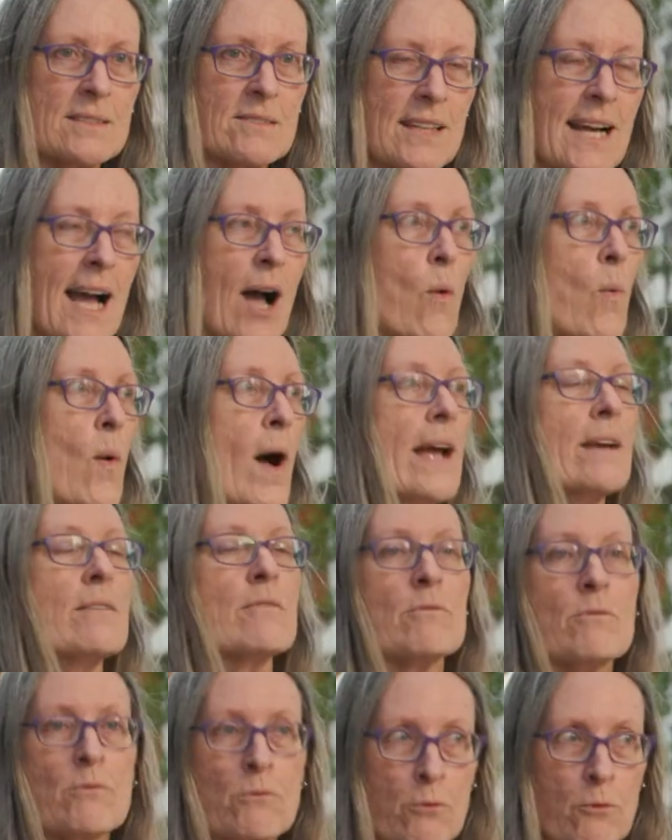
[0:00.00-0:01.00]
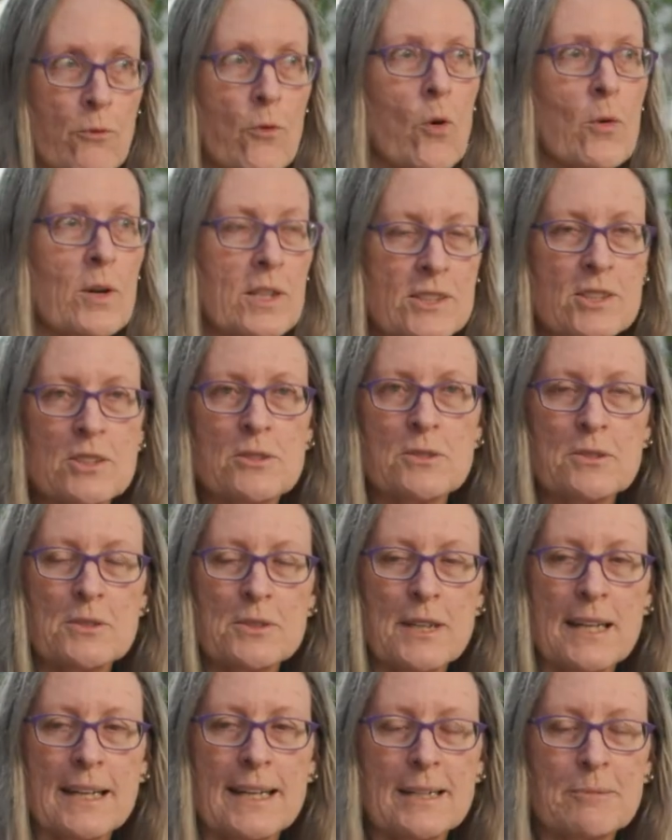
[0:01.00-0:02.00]
I can't wait for it to
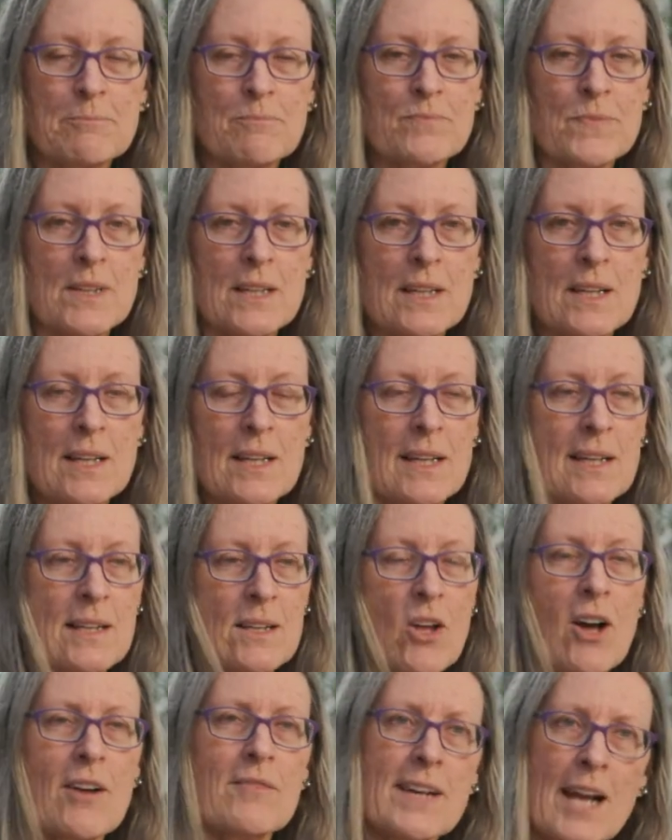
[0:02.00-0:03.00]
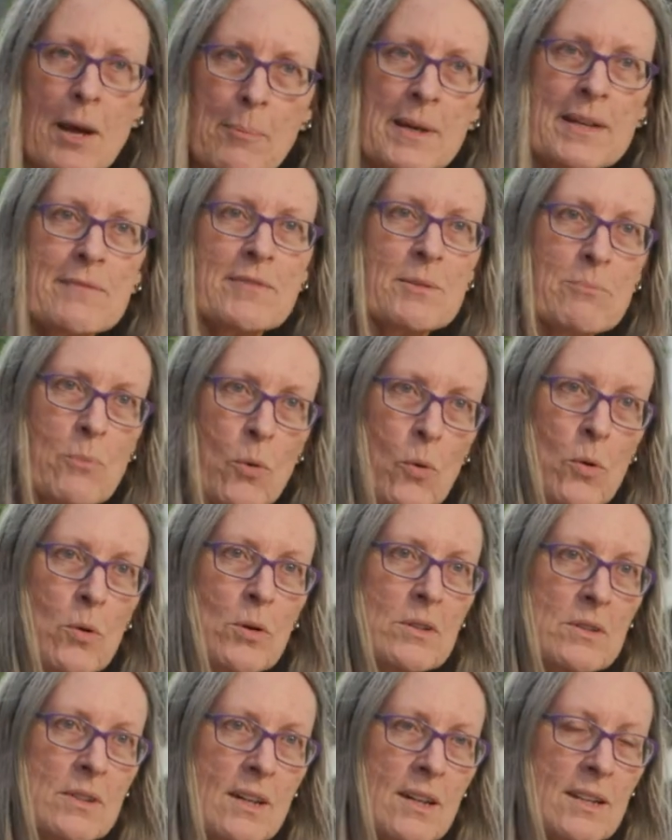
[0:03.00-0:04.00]
um, liven up even more.
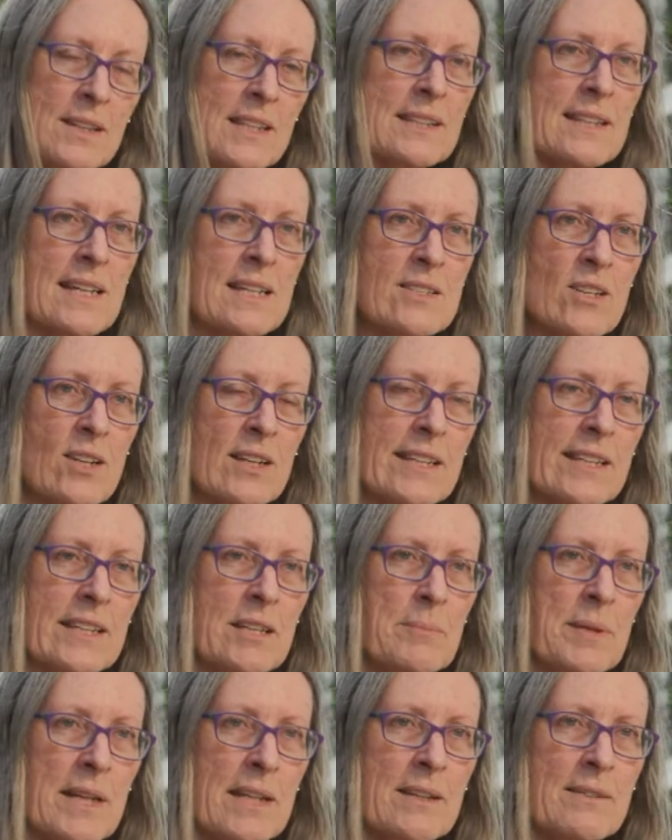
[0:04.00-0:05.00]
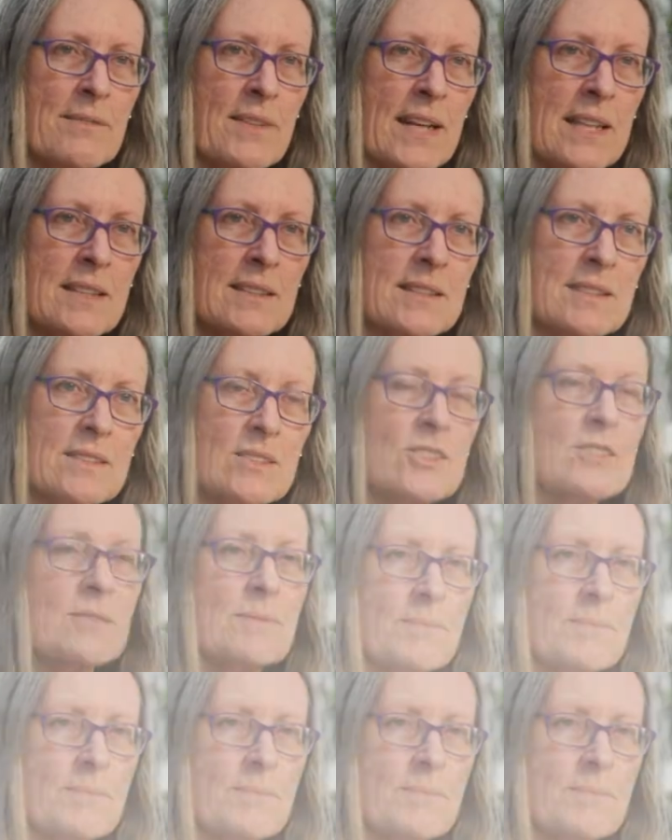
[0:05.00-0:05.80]
I think that's only going to be an advantage.